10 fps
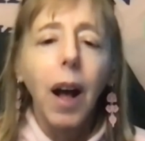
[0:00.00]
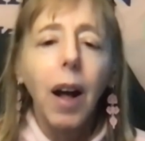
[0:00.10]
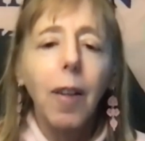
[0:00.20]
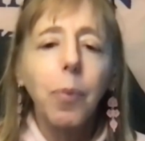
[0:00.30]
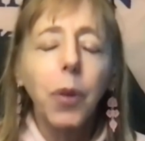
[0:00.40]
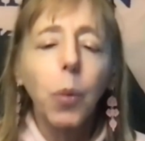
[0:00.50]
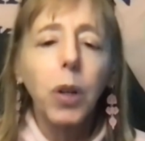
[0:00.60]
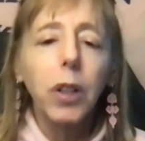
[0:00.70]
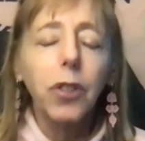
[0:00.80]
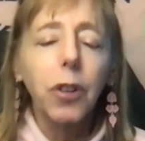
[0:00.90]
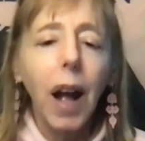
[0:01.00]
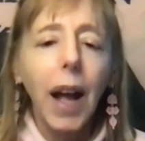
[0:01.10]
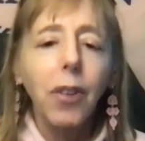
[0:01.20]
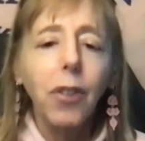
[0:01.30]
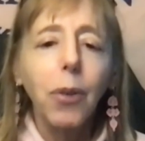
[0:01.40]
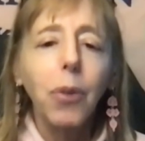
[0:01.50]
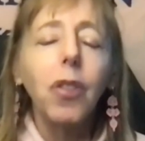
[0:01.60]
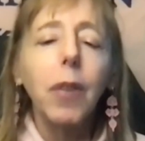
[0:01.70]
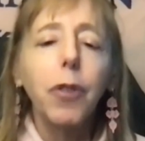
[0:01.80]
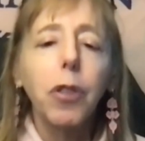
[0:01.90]
will try to
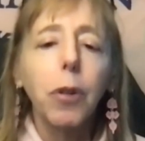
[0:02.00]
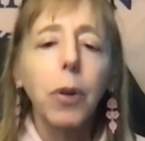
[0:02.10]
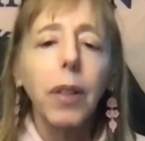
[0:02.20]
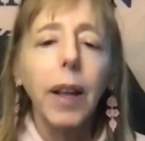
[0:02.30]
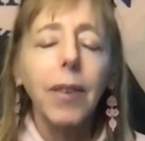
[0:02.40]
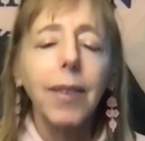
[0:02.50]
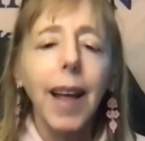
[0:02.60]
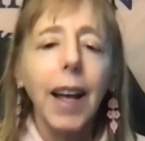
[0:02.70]
sift through this